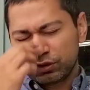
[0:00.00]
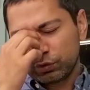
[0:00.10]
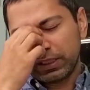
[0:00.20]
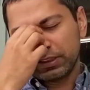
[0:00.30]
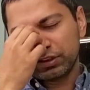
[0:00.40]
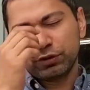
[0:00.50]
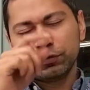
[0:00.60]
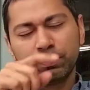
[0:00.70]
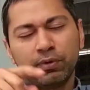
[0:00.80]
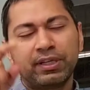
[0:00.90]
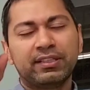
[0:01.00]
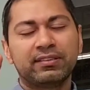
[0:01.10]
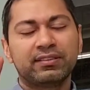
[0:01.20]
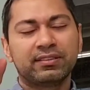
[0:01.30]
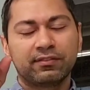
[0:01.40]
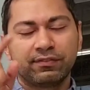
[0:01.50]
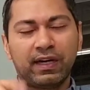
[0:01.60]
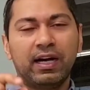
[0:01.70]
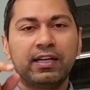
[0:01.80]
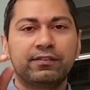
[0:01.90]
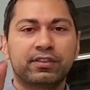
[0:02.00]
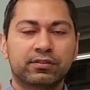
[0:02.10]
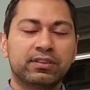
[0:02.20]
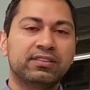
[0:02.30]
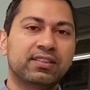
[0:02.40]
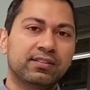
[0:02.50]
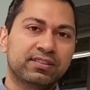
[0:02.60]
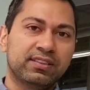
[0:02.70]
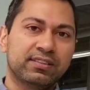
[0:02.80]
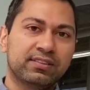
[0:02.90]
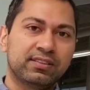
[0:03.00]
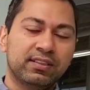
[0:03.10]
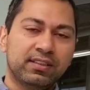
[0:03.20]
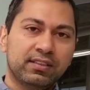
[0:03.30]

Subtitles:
22.5 degrees Celsius.